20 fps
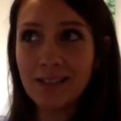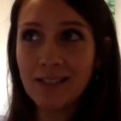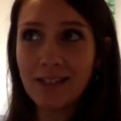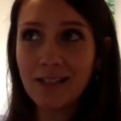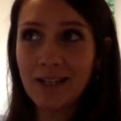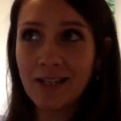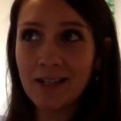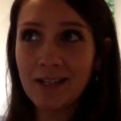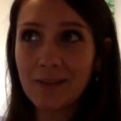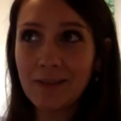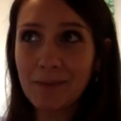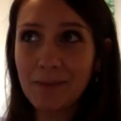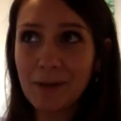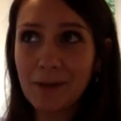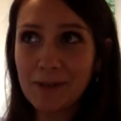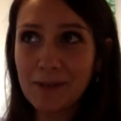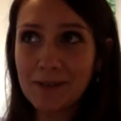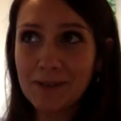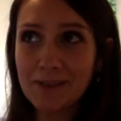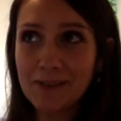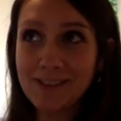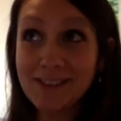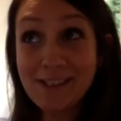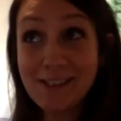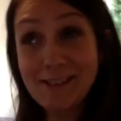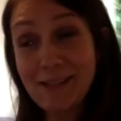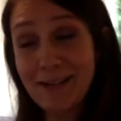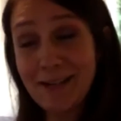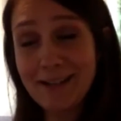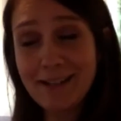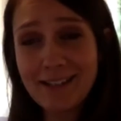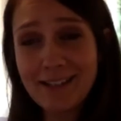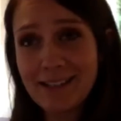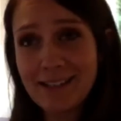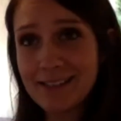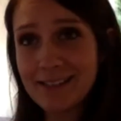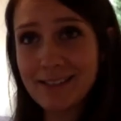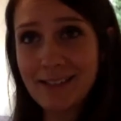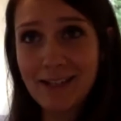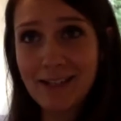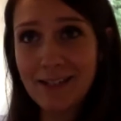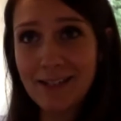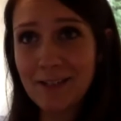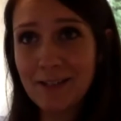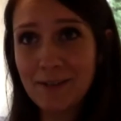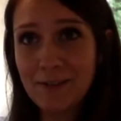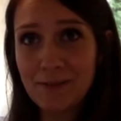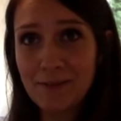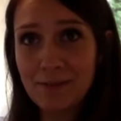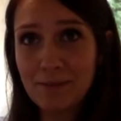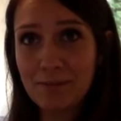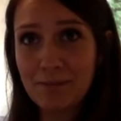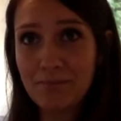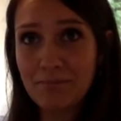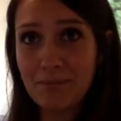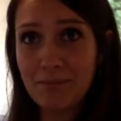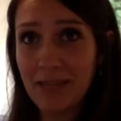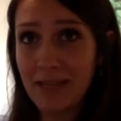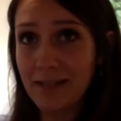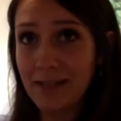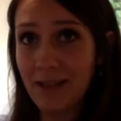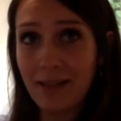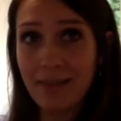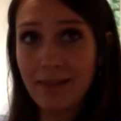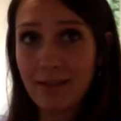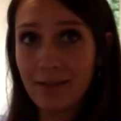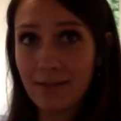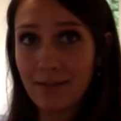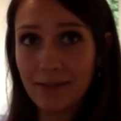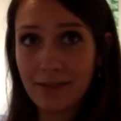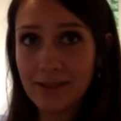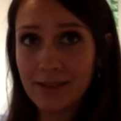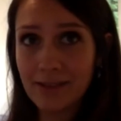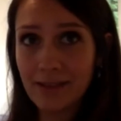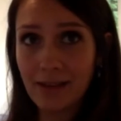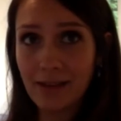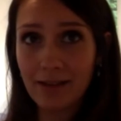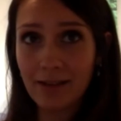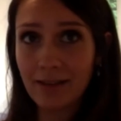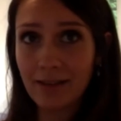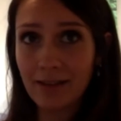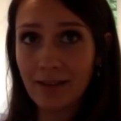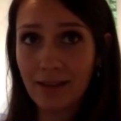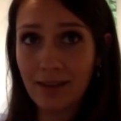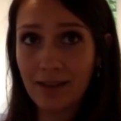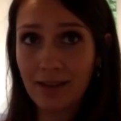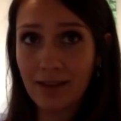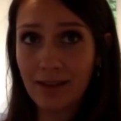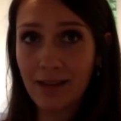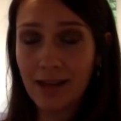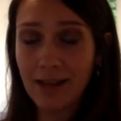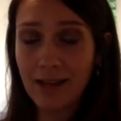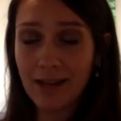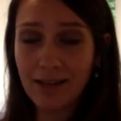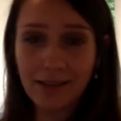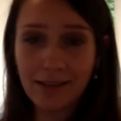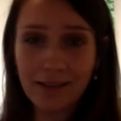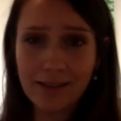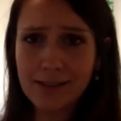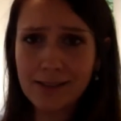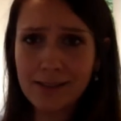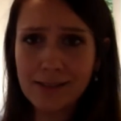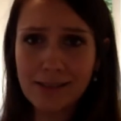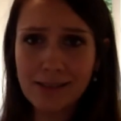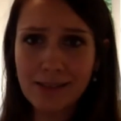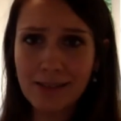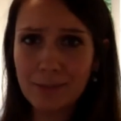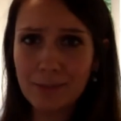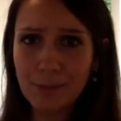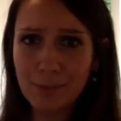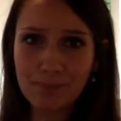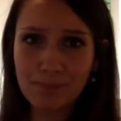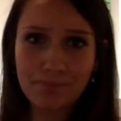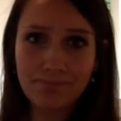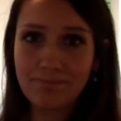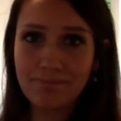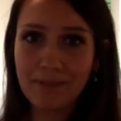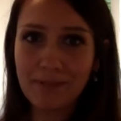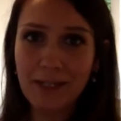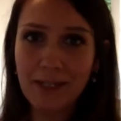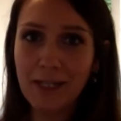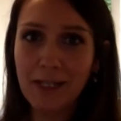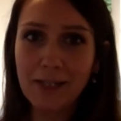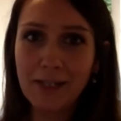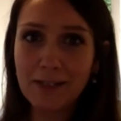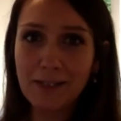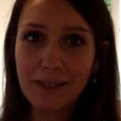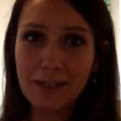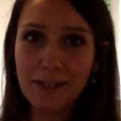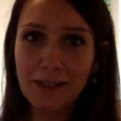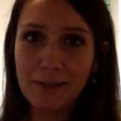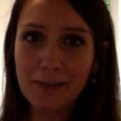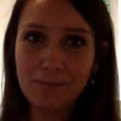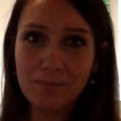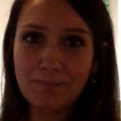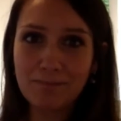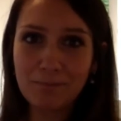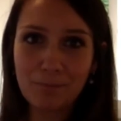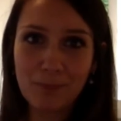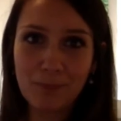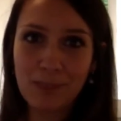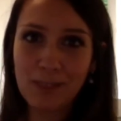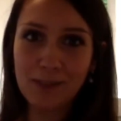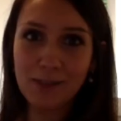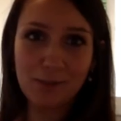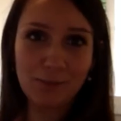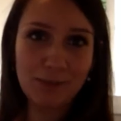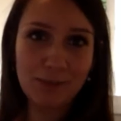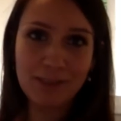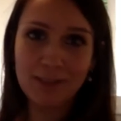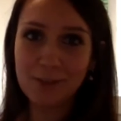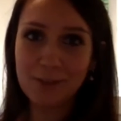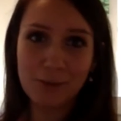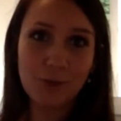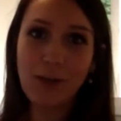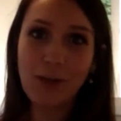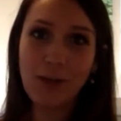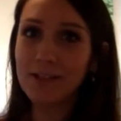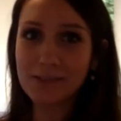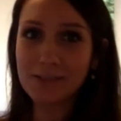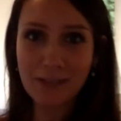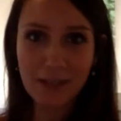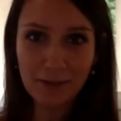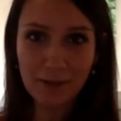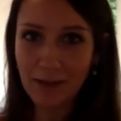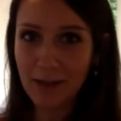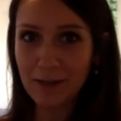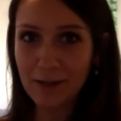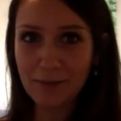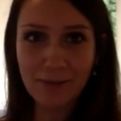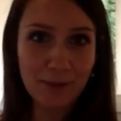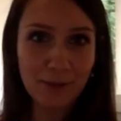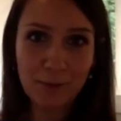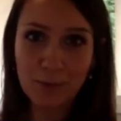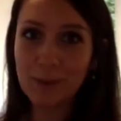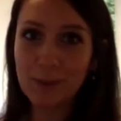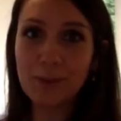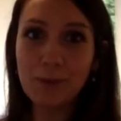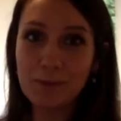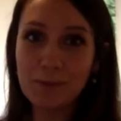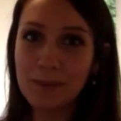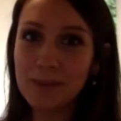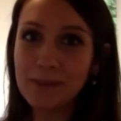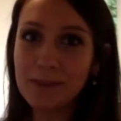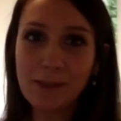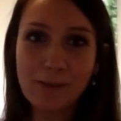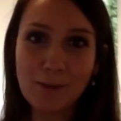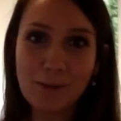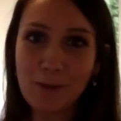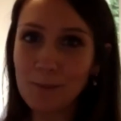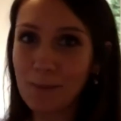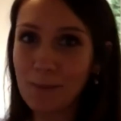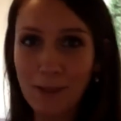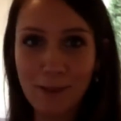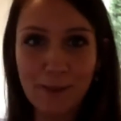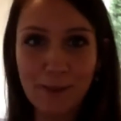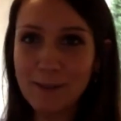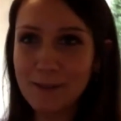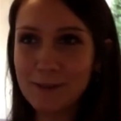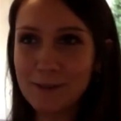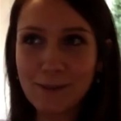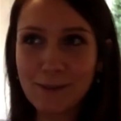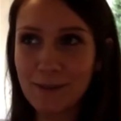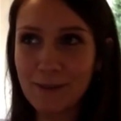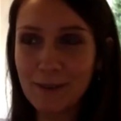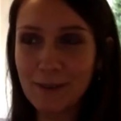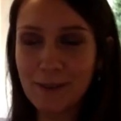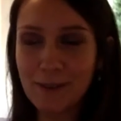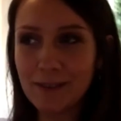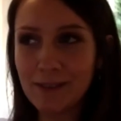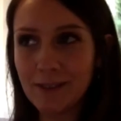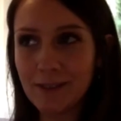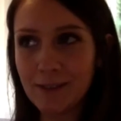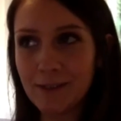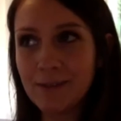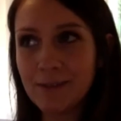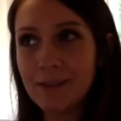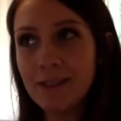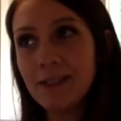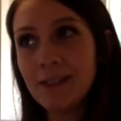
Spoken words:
our society has kind of made death a really scary thing. And I think just innately we try to stay alive. Like, we're humans, that's our biological thing, you know?